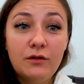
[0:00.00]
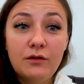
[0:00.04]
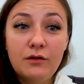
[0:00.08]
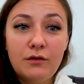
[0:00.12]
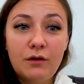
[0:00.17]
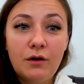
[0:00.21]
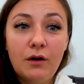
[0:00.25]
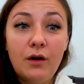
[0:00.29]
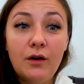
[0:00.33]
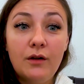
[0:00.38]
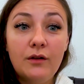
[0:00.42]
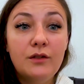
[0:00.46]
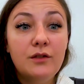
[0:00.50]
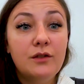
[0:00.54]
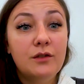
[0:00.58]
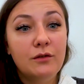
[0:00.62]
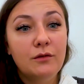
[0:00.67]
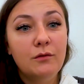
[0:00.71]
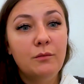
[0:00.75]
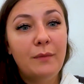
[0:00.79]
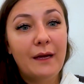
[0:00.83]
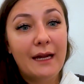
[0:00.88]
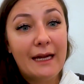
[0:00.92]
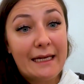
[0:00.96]
draw
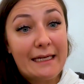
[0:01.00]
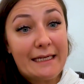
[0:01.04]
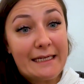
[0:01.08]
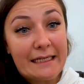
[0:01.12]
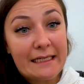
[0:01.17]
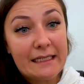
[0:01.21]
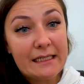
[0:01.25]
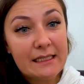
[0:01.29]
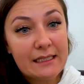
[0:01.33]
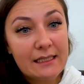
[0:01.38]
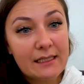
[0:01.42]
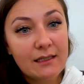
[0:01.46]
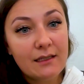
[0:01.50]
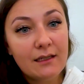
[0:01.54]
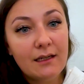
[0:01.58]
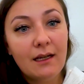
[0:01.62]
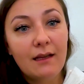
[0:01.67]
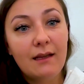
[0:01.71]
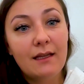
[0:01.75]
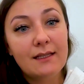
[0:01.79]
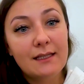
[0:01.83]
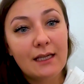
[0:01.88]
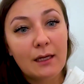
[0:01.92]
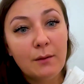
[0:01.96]
two paintings
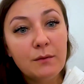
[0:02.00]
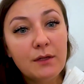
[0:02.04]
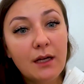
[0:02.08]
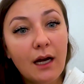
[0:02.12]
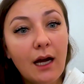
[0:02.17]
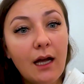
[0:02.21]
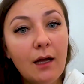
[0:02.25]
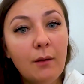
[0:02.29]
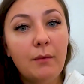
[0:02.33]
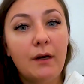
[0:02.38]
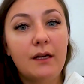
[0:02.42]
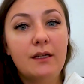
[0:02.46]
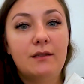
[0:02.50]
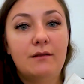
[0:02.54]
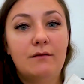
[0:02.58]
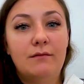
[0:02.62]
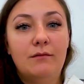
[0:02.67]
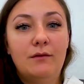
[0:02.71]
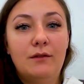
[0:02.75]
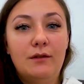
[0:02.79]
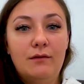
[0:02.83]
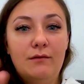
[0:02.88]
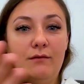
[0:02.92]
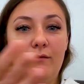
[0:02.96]
at the same time, but
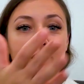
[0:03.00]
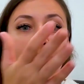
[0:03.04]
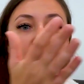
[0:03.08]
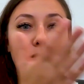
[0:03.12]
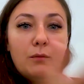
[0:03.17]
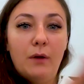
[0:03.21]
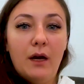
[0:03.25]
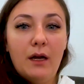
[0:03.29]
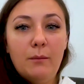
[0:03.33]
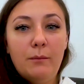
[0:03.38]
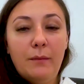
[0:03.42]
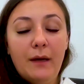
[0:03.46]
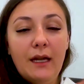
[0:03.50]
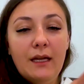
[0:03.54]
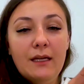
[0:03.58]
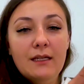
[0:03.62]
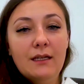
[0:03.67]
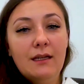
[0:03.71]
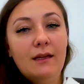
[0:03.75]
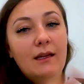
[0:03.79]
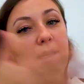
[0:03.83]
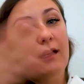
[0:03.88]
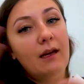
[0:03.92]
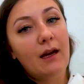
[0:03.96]
draw one
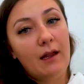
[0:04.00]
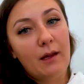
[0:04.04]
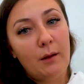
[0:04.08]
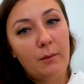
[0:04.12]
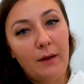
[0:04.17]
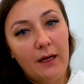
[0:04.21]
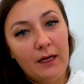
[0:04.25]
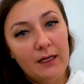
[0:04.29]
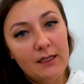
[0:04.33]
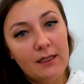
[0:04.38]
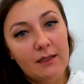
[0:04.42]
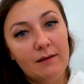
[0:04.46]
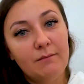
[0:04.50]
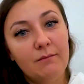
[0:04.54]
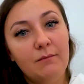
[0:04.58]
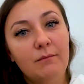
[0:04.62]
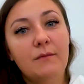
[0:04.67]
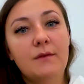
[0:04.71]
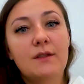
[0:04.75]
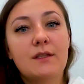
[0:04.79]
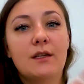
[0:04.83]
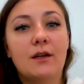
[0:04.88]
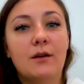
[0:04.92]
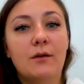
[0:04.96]
painting and then another painting.
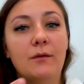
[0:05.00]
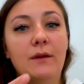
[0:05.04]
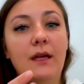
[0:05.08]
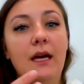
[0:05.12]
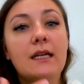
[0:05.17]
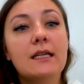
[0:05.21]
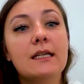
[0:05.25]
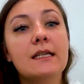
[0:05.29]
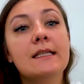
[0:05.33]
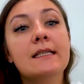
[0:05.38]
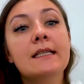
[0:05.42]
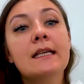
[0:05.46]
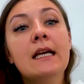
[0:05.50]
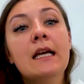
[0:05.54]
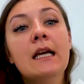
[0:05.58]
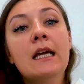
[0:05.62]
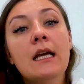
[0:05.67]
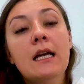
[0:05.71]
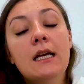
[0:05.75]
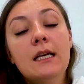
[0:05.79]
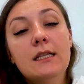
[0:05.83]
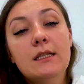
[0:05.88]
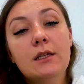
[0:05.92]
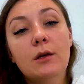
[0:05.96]
So
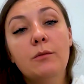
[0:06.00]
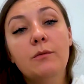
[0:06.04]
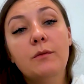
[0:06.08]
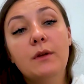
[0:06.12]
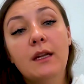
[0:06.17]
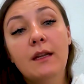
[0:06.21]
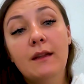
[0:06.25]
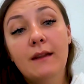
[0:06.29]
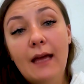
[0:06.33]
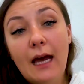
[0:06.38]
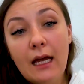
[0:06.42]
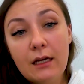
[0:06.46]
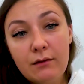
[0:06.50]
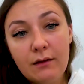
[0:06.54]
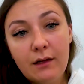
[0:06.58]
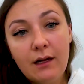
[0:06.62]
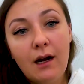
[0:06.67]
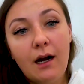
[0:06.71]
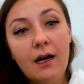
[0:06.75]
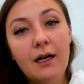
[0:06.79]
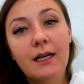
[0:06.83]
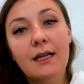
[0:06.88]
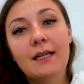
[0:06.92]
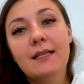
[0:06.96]
in that
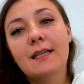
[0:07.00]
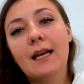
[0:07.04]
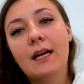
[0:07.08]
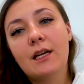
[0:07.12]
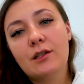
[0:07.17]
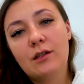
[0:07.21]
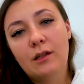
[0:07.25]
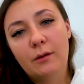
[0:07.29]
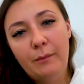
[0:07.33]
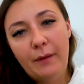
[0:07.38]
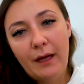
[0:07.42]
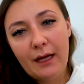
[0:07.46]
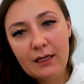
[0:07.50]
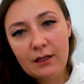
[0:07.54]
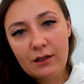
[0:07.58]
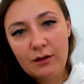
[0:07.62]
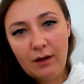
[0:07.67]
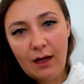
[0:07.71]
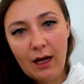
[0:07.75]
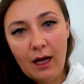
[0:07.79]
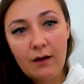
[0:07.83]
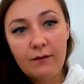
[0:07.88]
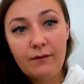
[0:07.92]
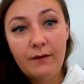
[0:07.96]
regard, it's actually better to
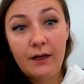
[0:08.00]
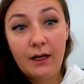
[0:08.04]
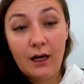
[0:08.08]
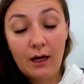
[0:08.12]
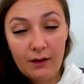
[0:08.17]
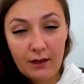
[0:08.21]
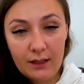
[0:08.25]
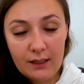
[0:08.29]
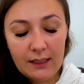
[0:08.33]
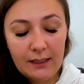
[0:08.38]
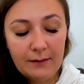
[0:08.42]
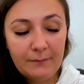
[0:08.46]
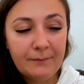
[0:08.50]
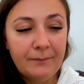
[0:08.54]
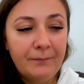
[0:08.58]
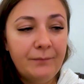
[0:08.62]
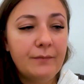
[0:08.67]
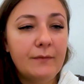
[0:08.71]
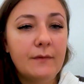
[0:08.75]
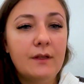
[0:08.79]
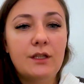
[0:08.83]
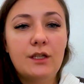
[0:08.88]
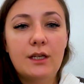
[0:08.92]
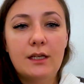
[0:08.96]
have another team.
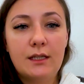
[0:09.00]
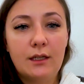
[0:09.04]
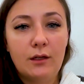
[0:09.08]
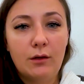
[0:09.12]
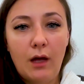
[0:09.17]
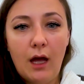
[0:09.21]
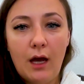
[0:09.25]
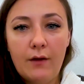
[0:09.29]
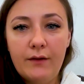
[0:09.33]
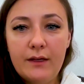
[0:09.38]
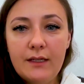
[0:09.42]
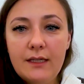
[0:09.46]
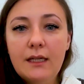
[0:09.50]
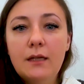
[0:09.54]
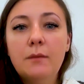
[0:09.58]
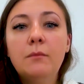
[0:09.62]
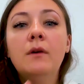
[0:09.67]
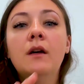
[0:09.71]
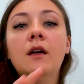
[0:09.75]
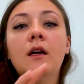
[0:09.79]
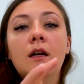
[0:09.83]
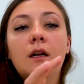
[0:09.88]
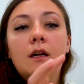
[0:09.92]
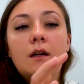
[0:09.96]
Just have a
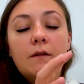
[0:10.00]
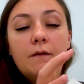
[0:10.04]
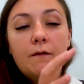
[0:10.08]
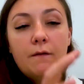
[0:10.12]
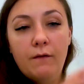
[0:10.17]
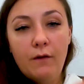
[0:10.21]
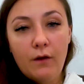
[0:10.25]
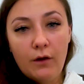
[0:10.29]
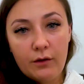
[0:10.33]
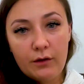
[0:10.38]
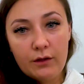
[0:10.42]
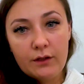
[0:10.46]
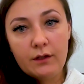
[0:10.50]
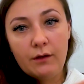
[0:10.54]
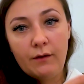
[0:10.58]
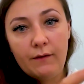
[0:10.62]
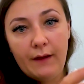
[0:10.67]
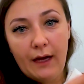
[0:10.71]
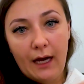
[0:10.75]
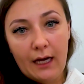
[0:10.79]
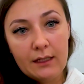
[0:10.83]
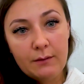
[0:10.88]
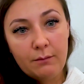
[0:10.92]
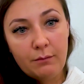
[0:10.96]
team focused on
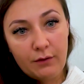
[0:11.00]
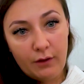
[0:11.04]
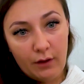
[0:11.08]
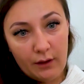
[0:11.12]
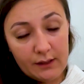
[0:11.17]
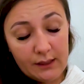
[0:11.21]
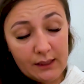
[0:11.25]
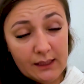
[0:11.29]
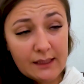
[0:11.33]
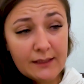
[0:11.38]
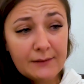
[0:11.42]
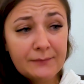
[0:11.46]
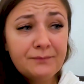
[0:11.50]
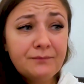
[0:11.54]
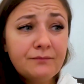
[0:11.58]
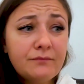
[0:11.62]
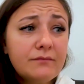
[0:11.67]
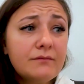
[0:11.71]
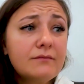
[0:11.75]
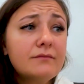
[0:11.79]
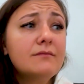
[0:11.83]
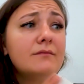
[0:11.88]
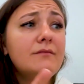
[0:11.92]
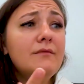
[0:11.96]
that process.
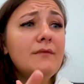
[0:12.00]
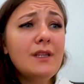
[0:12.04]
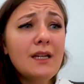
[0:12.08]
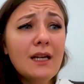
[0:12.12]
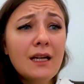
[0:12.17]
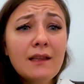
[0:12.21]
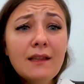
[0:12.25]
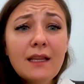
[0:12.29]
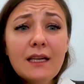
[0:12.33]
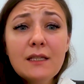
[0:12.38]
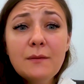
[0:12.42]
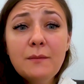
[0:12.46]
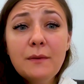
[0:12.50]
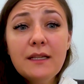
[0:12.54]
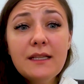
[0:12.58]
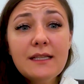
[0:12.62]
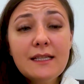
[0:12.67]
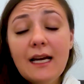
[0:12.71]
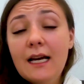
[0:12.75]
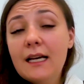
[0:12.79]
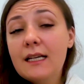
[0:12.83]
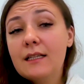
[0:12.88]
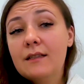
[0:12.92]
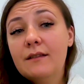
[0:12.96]
That's been
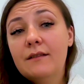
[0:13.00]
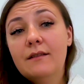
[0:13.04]
said,